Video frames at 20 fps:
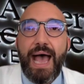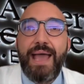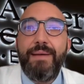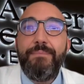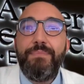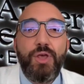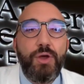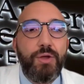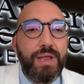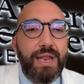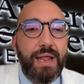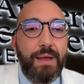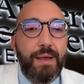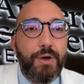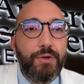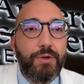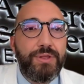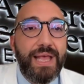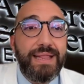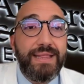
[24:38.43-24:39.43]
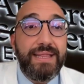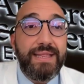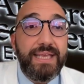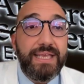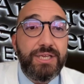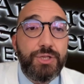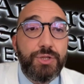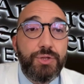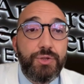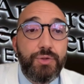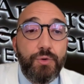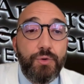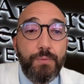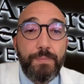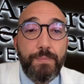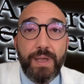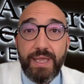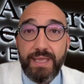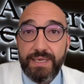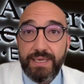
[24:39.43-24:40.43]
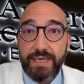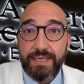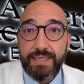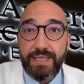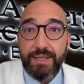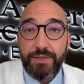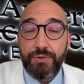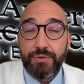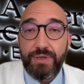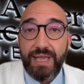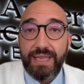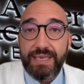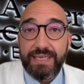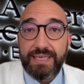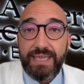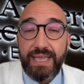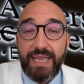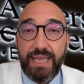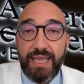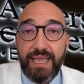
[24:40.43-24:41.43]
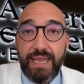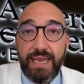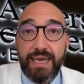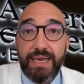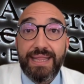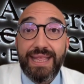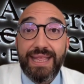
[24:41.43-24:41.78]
I'm talking about that these two patients that you can see here,